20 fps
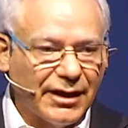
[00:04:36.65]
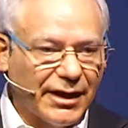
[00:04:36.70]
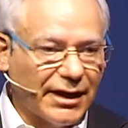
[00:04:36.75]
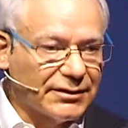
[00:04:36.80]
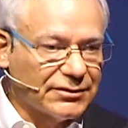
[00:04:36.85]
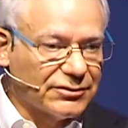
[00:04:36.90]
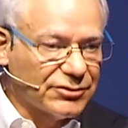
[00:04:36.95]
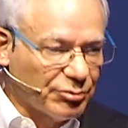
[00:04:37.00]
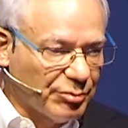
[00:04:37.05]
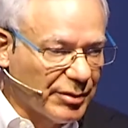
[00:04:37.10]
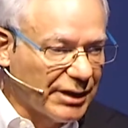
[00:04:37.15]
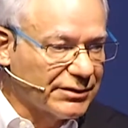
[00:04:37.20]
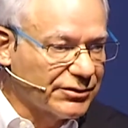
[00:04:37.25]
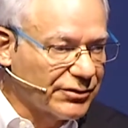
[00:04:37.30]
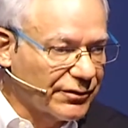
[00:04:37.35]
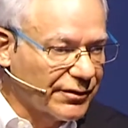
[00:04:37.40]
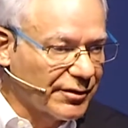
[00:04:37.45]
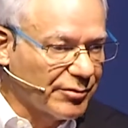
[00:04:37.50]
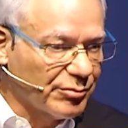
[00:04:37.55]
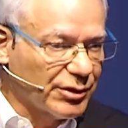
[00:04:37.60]
and to
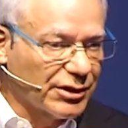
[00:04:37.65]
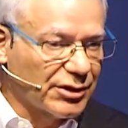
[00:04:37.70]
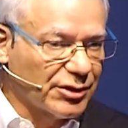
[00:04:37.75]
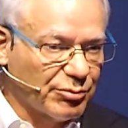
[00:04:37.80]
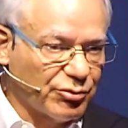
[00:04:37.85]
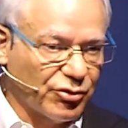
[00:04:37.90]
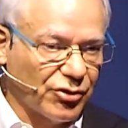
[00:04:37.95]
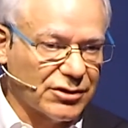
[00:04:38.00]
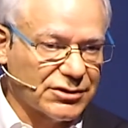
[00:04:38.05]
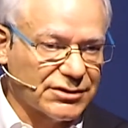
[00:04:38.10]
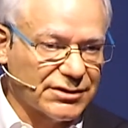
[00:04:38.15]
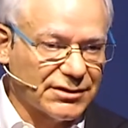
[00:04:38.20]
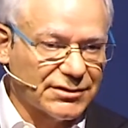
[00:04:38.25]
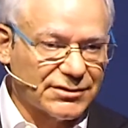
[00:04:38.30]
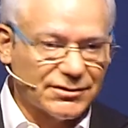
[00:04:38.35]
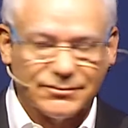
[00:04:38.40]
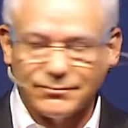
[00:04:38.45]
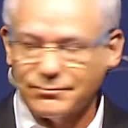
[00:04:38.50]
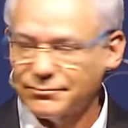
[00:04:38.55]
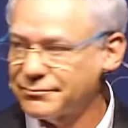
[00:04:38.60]
mentor them in the
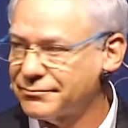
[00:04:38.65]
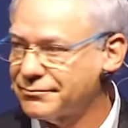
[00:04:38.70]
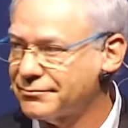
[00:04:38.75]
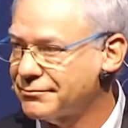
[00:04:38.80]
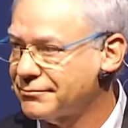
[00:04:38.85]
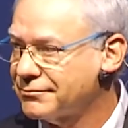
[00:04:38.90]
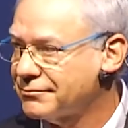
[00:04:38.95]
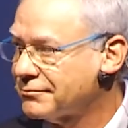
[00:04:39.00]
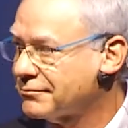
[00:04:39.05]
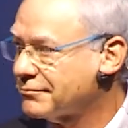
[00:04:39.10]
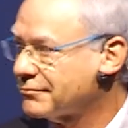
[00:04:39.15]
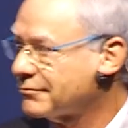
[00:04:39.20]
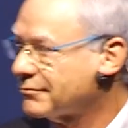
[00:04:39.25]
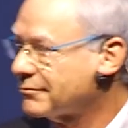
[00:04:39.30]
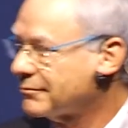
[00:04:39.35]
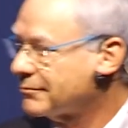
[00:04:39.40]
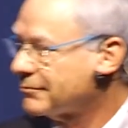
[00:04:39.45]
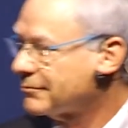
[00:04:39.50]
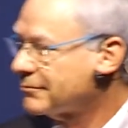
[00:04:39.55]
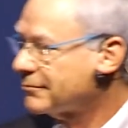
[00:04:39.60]
process.
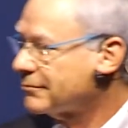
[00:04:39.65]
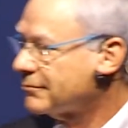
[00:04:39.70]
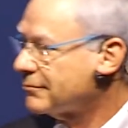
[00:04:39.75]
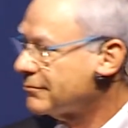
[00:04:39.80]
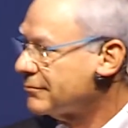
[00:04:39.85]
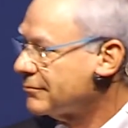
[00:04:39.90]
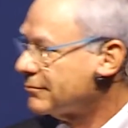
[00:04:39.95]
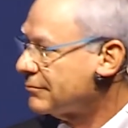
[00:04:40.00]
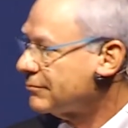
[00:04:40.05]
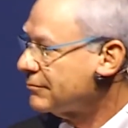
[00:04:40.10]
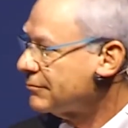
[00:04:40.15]
And for